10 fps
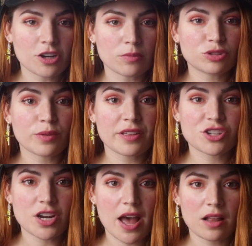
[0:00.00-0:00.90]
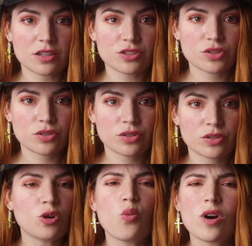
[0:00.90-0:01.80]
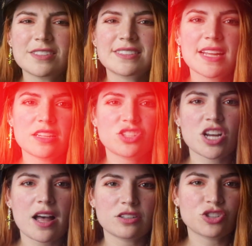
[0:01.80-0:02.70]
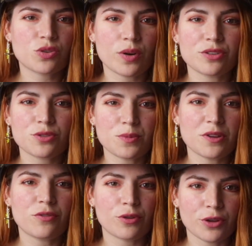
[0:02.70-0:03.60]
comes with a challenge. So what's that challenge going to be for